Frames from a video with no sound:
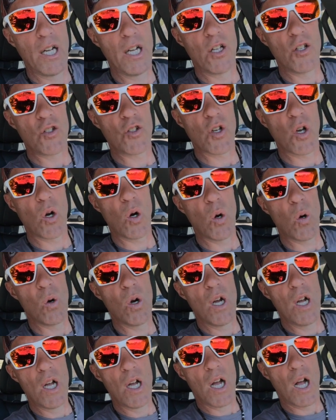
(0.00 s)
So
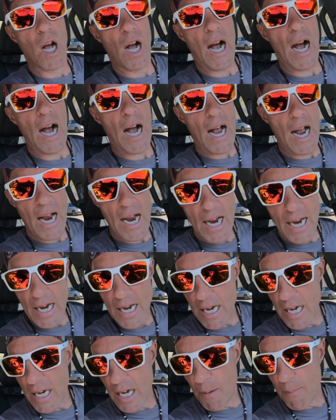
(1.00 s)

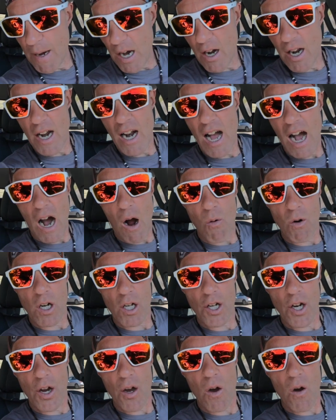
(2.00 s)
about an hour
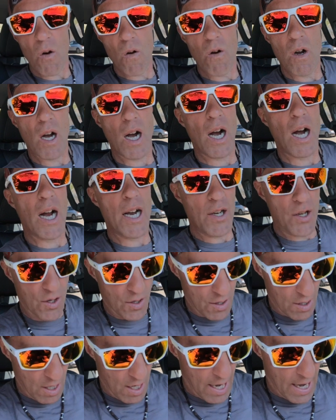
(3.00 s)
ago, I
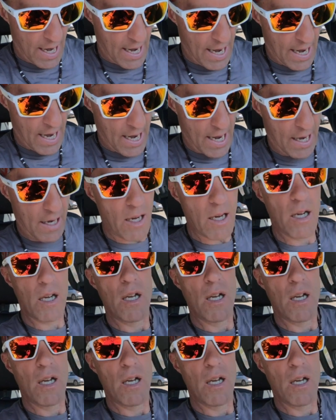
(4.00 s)
had